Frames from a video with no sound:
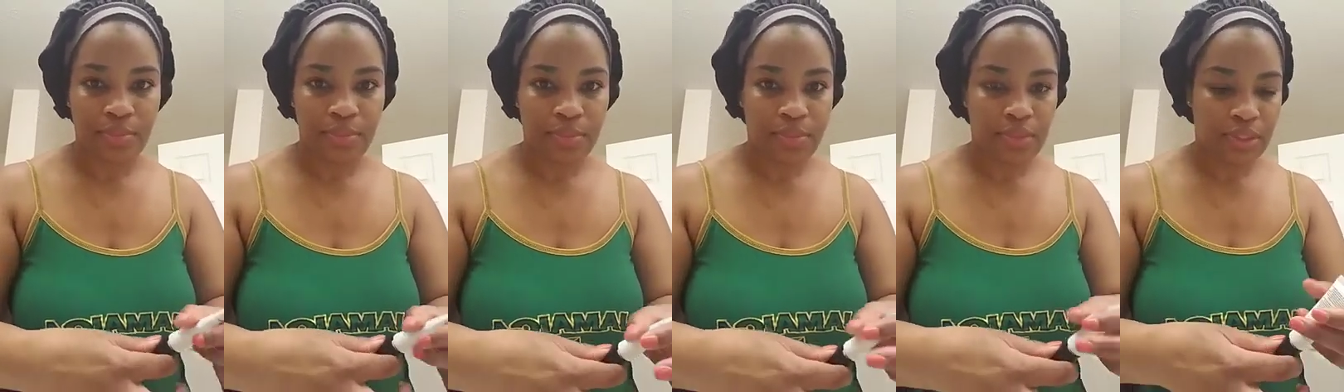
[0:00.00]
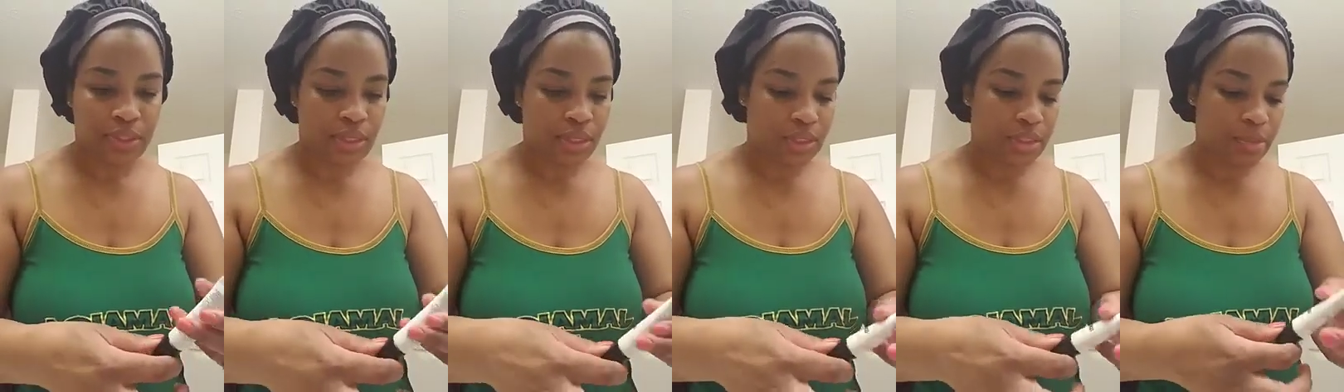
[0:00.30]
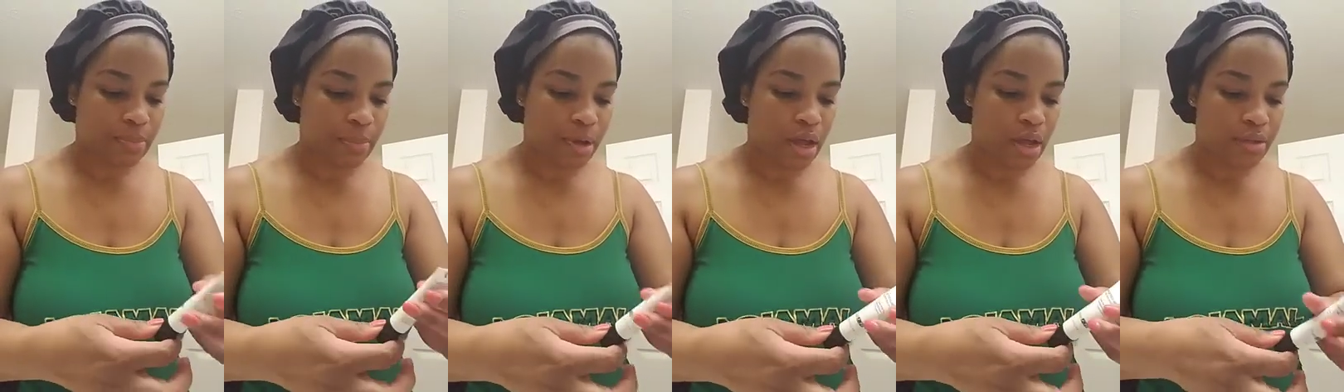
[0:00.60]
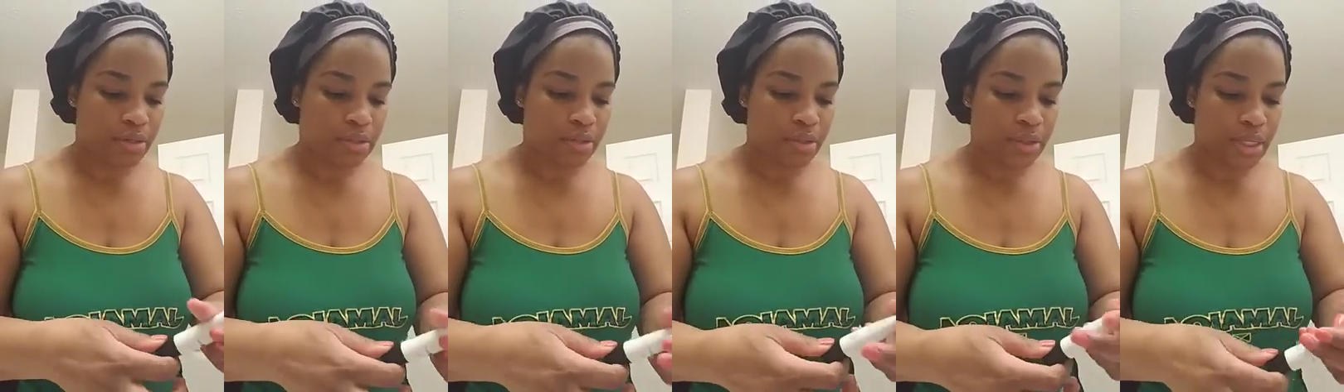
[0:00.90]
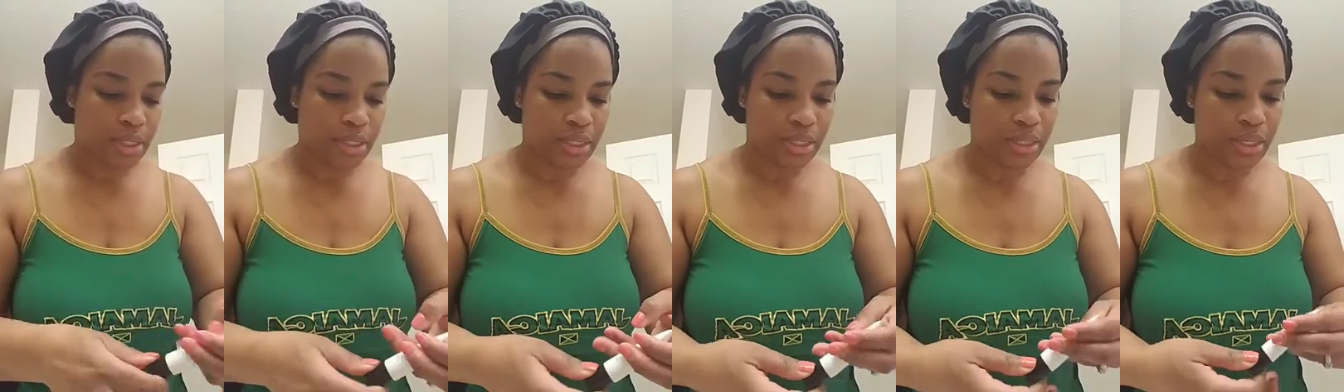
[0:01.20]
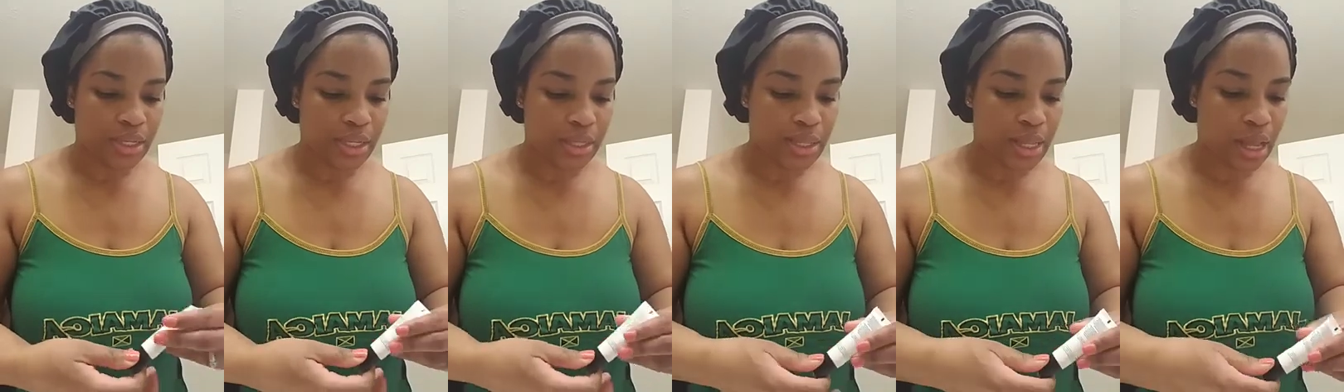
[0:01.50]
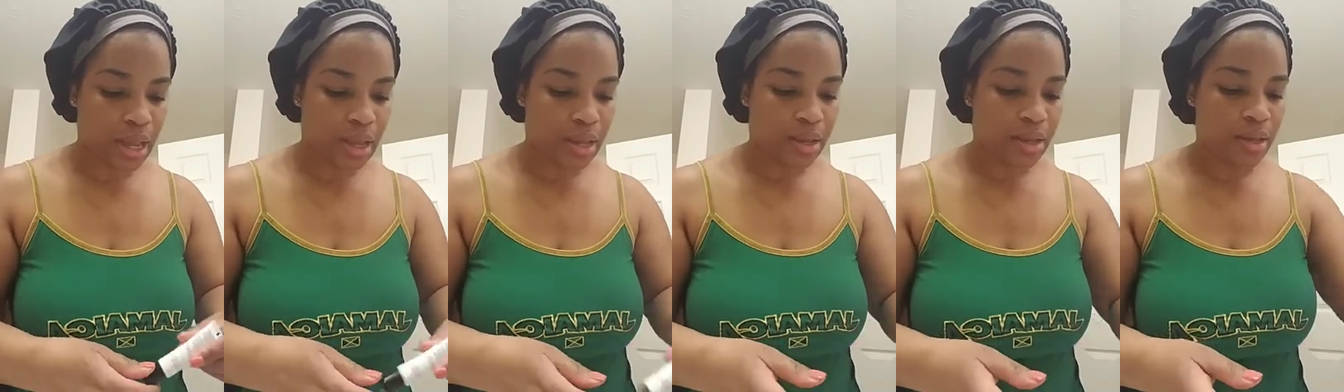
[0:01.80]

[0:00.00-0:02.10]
sunspots or anything like that.